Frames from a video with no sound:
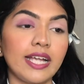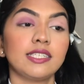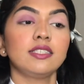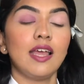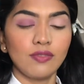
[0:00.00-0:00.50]
I
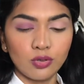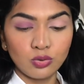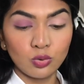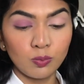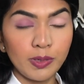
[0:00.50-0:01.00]
just have
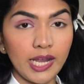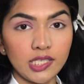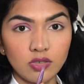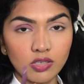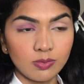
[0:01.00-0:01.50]
those two
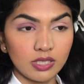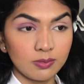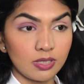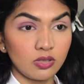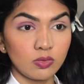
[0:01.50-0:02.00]
BH
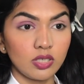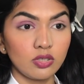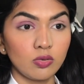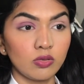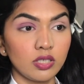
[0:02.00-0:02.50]
Cosmetics brushes which I
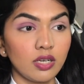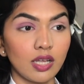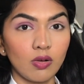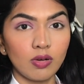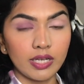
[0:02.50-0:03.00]
showed till
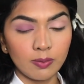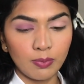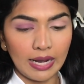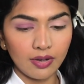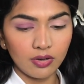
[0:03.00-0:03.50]
now, like a
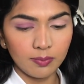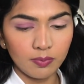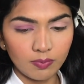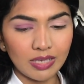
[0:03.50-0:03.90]
branded,